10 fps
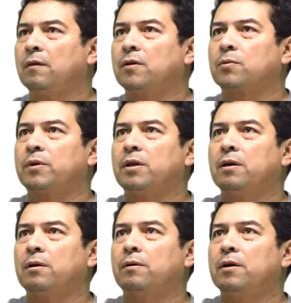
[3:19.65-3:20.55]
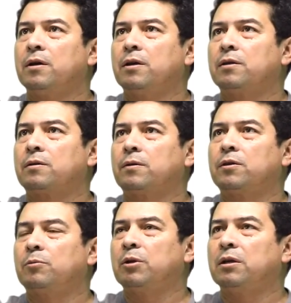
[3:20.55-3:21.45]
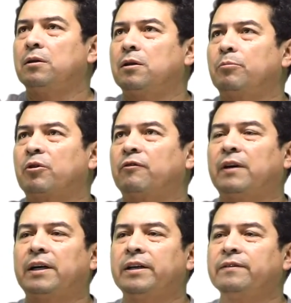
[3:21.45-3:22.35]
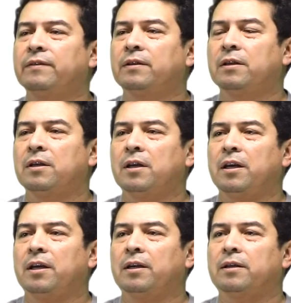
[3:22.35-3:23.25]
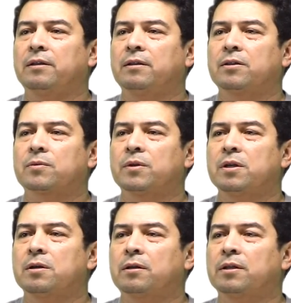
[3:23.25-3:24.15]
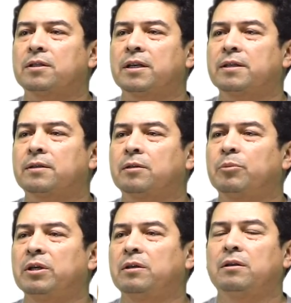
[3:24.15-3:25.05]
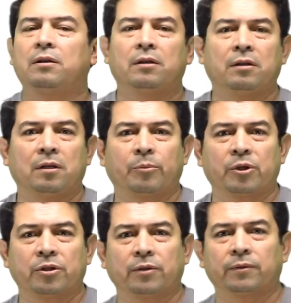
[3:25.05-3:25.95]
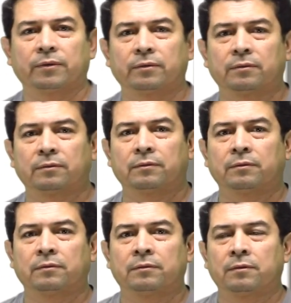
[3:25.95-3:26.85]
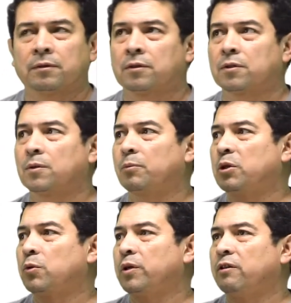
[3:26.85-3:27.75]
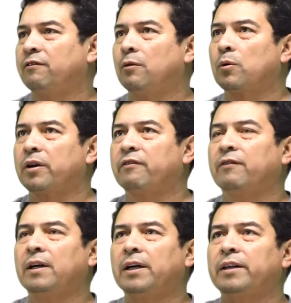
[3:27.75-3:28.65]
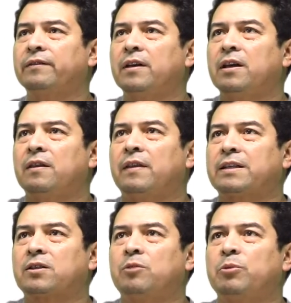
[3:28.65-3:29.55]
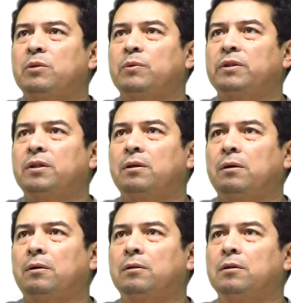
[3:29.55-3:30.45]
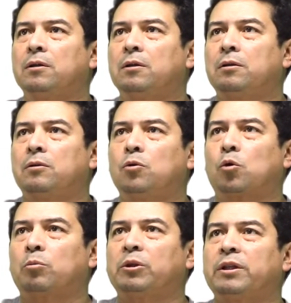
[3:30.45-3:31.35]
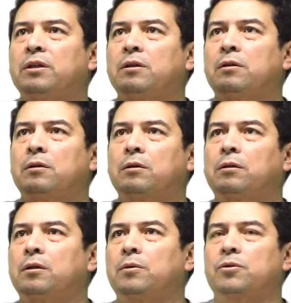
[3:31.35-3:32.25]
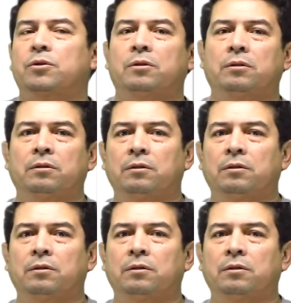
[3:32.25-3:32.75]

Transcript: This one here is going to be number 5, and this one here, let's say, is going to be number 2. So between 4 and 5, that's going to be what they call normally closed.